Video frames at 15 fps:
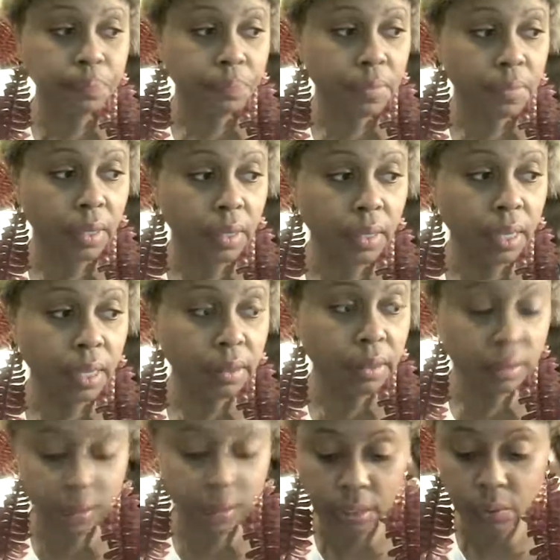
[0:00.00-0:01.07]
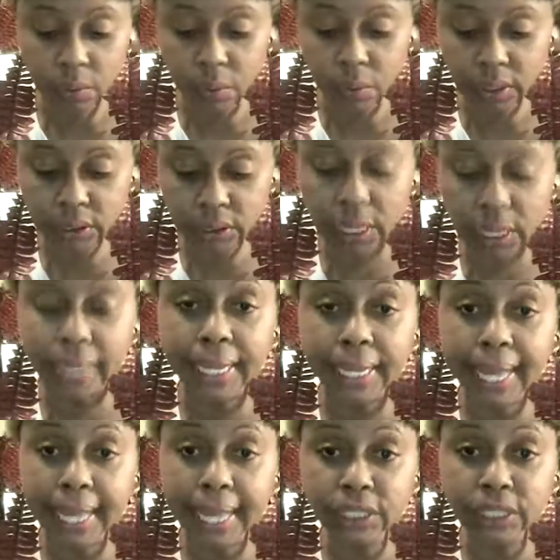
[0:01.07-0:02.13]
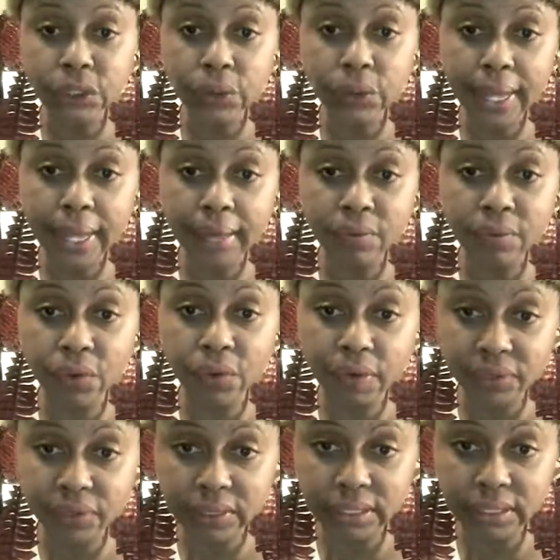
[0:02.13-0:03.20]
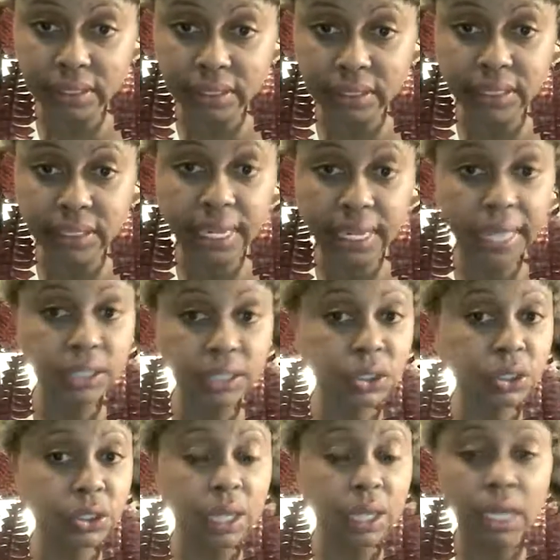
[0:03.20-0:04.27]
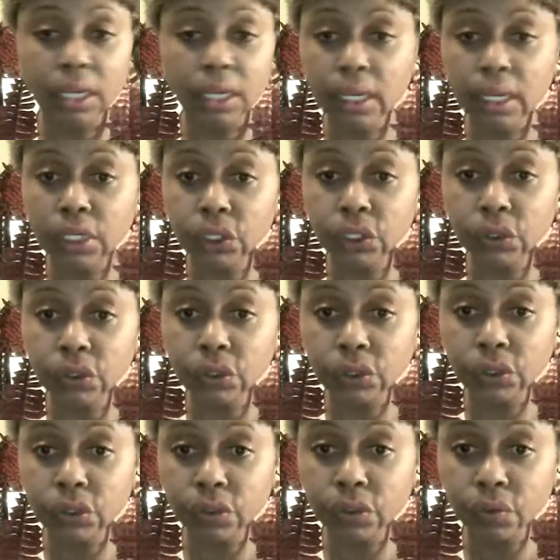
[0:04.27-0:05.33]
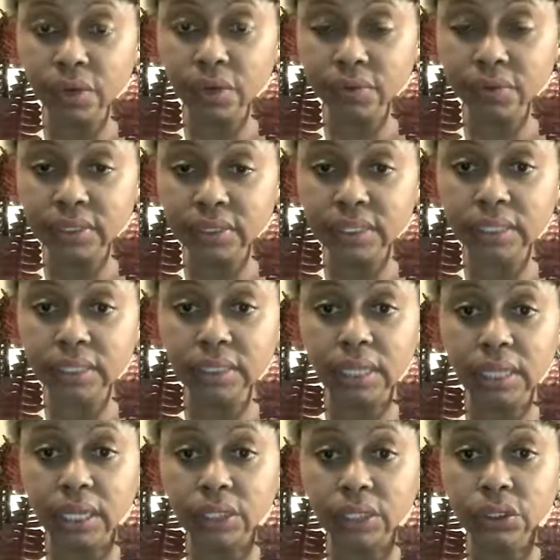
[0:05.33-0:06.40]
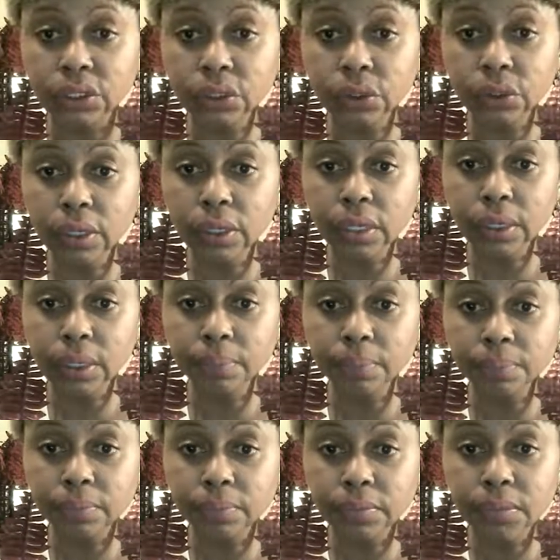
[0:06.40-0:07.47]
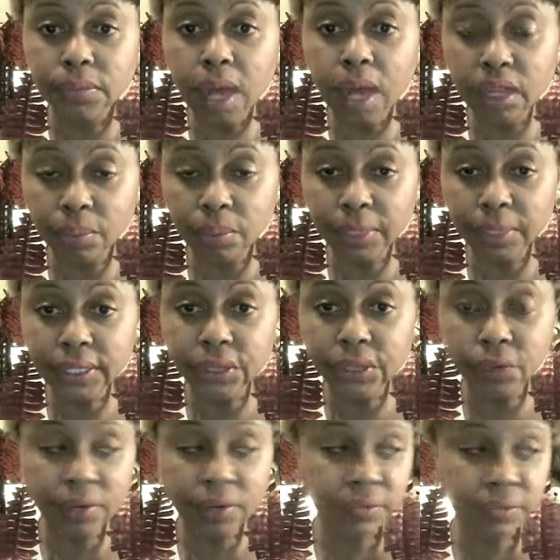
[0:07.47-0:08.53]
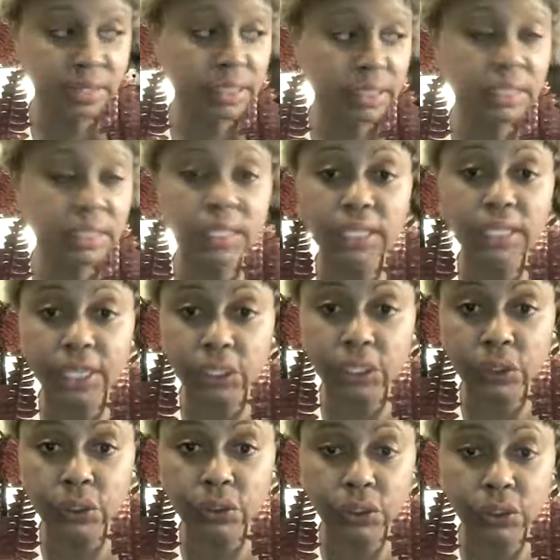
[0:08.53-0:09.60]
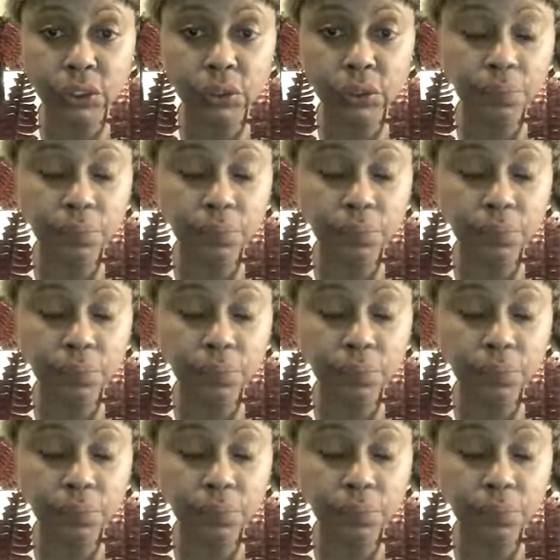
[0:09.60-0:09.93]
Another thing was they had to have references. They had to use certain references to document their references that they used too.